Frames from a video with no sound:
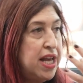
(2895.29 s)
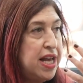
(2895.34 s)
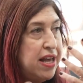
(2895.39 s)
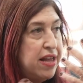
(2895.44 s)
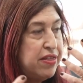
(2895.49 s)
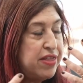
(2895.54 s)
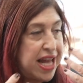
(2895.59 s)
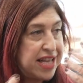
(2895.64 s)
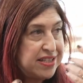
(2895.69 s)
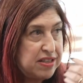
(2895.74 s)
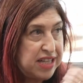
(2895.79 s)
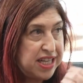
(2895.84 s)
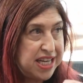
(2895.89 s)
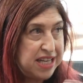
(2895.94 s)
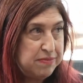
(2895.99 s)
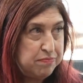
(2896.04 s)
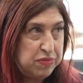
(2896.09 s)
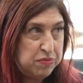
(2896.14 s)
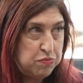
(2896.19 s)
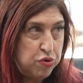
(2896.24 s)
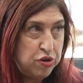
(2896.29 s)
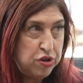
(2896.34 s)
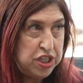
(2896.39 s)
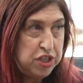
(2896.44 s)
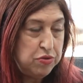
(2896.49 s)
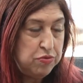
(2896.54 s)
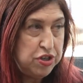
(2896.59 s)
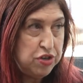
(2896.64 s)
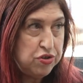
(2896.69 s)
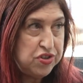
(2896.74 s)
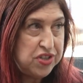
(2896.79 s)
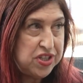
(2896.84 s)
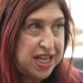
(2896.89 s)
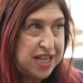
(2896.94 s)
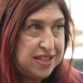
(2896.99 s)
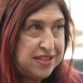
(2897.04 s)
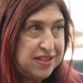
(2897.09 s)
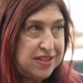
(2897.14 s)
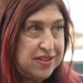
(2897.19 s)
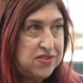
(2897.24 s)
Mm-hmm. That's putting you in your
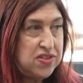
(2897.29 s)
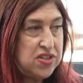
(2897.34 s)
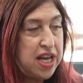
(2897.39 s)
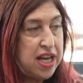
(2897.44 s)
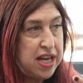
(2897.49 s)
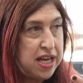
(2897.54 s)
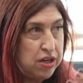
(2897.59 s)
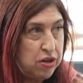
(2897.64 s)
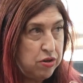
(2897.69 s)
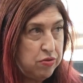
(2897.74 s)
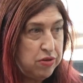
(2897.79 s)
senses,